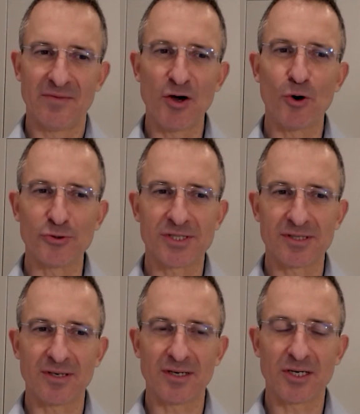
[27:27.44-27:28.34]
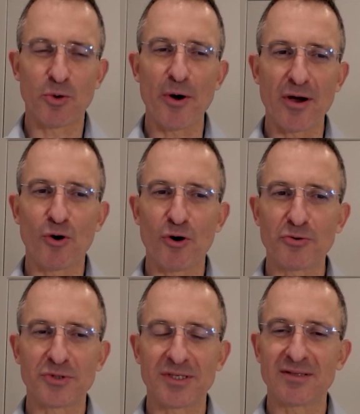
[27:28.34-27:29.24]
those quote
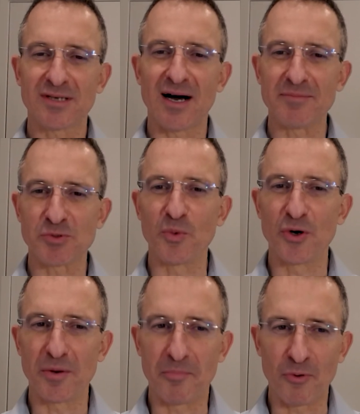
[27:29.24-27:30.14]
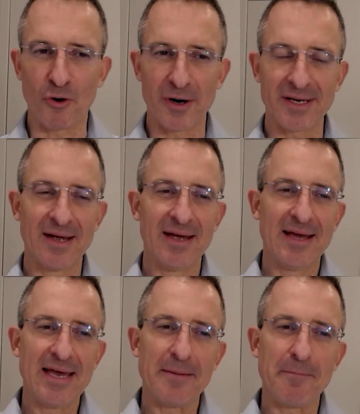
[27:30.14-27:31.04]
unquote times when we're bored
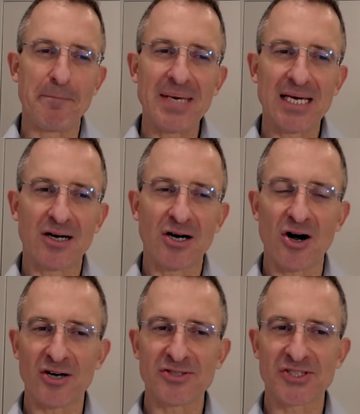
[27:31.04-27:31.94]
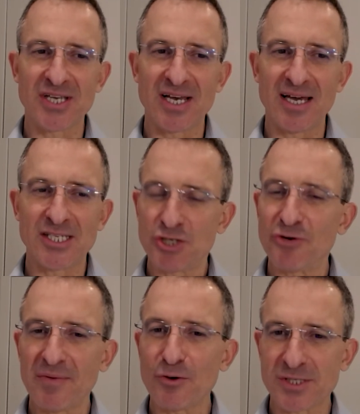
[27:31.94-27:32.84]
because uh, it's
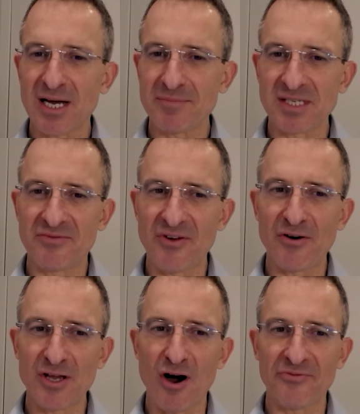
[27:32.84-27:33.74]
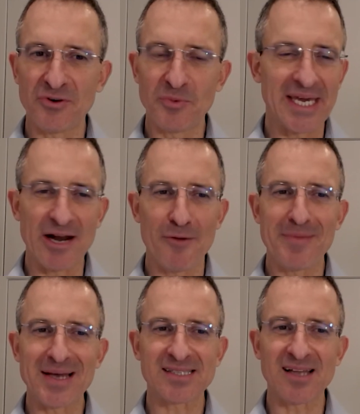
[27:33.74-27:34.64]
during those times that very often we get
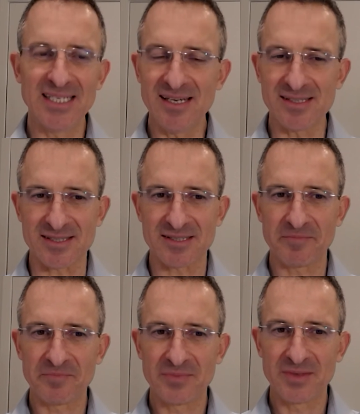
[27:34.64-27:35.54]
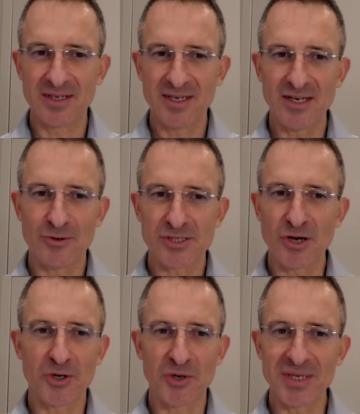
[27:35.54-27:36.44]
our best ideas. No,
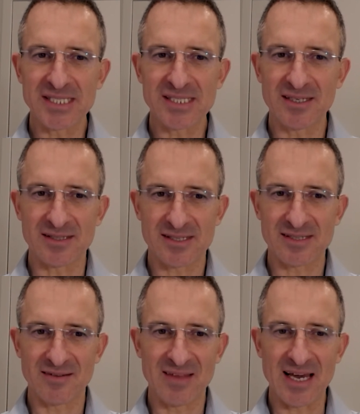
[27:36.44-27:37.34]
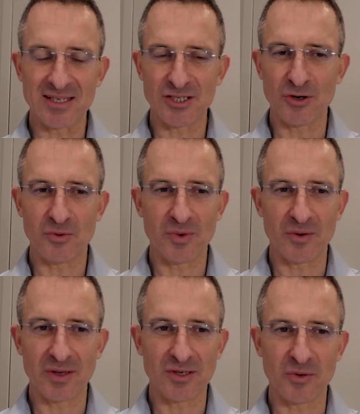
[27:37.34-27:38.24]
it's no coincidence that you know
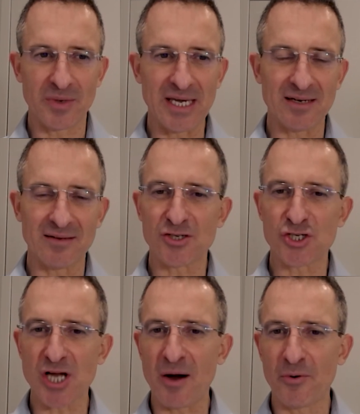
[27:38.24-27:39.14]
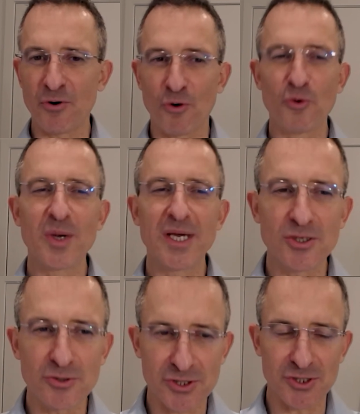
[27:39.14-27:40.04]
we you know we get in the shower, or we
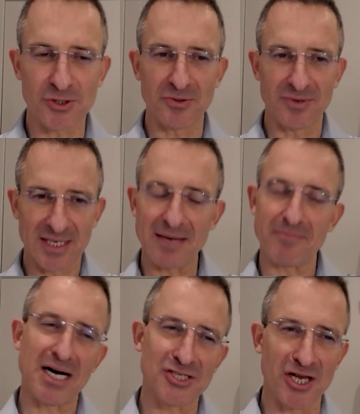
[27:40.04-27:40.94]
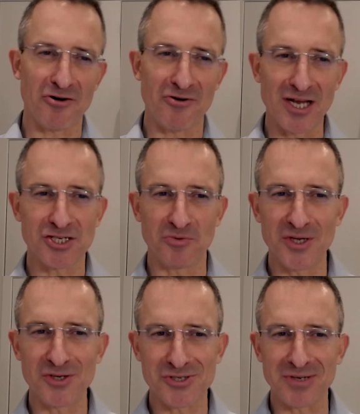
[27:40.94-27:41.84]
used to. Again, my
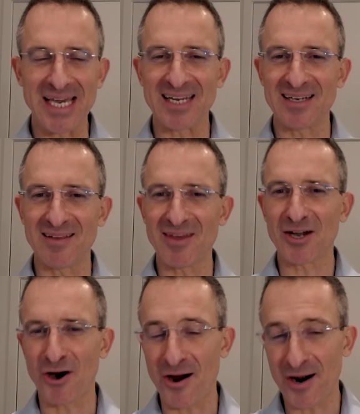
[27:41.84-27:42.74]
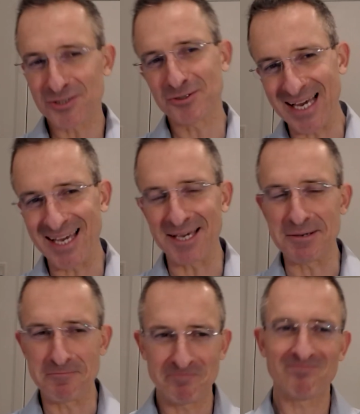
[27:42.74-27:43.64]
generation, we used to get it in the car.
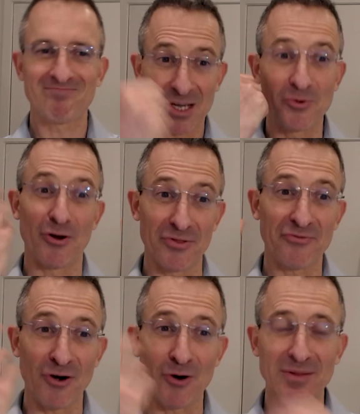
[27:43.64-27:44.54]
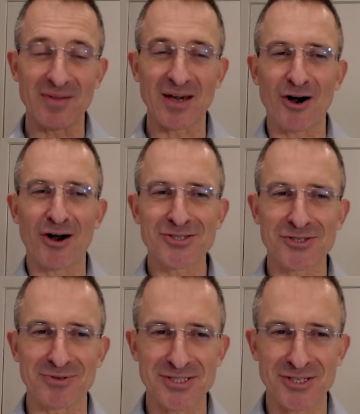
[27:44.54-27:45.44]
Today, we're on the phone in the car,
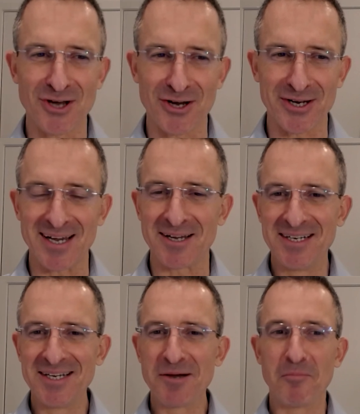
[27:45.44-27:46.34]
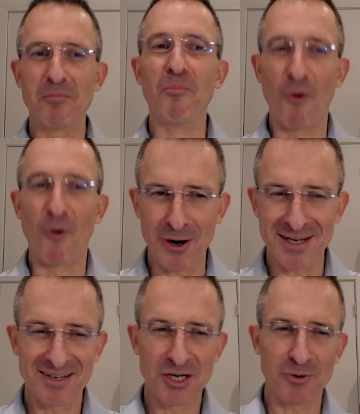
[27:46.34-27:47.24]
so it's not a
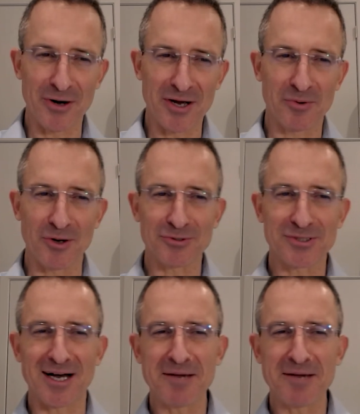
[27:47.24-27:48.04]
bored, quote unquote,